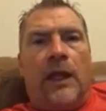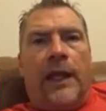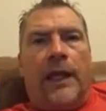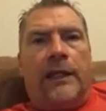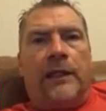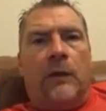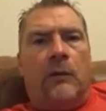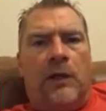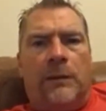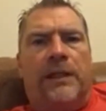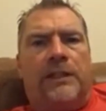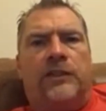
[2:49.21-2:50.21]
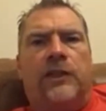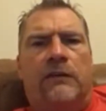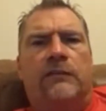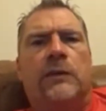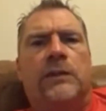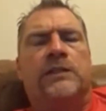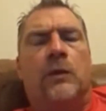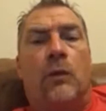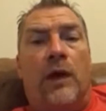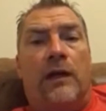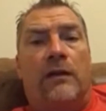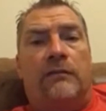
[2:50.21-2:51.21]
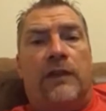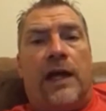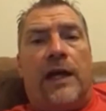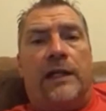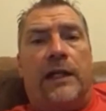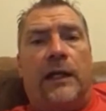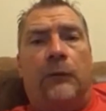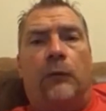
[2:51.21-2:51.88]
And I want to make sure everyone's aware of that.